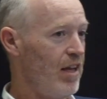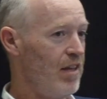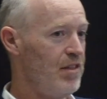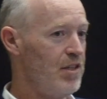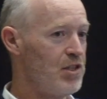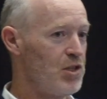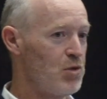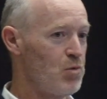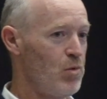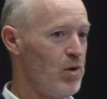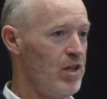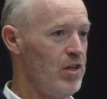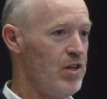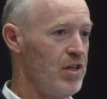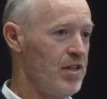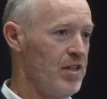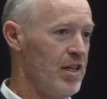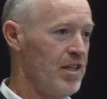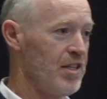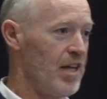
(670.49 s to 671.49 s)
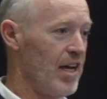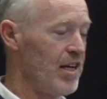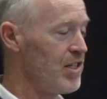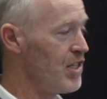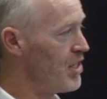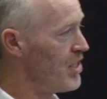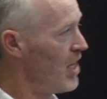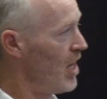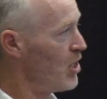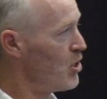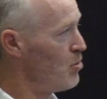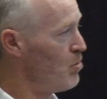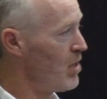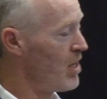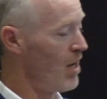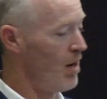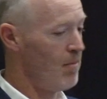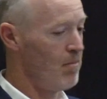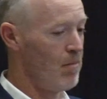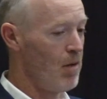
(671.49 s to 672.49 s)
And this is where you can then actually start to
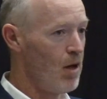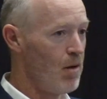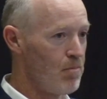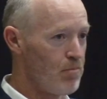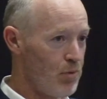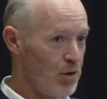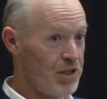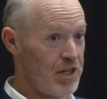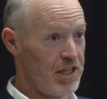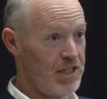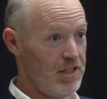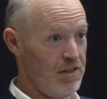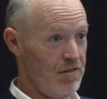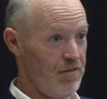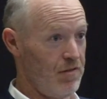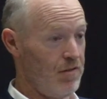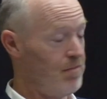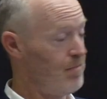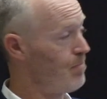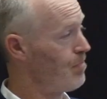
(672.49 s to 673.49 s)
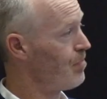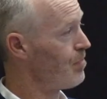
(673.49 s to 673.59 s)
become predictive.